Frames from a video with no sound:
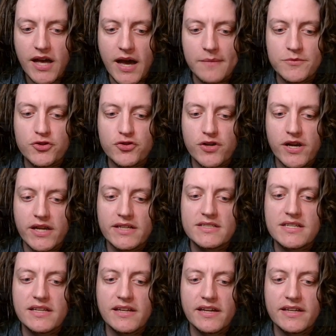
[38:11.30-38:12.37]
I'm trying
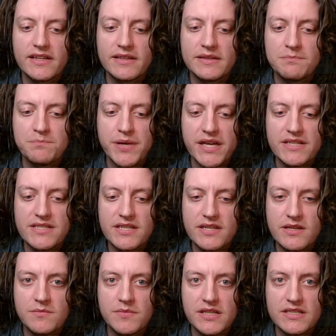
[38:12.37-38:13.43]
to like bait
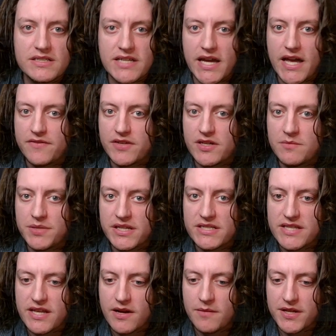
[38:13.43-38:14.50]
him into having a big
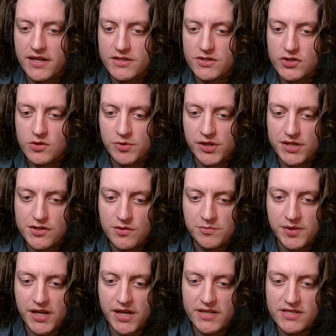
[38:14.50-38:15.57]
setup that I can Super Laser
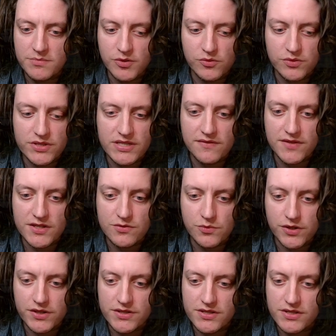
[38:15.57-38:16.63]
Blast, but we'll see if this
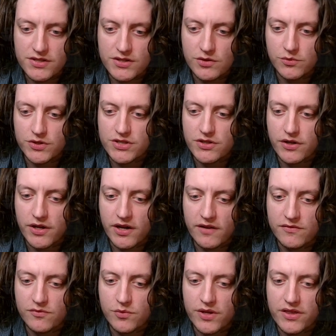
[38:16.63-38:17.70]
works. So we'll start
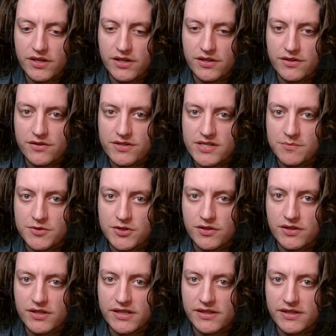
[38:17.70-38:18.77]
off with Interceptor
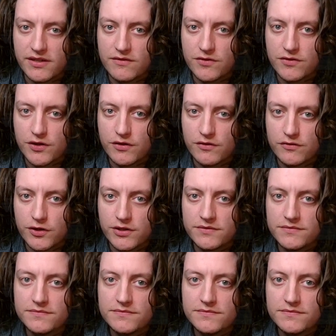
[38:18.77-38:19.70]
killing Inferno 4.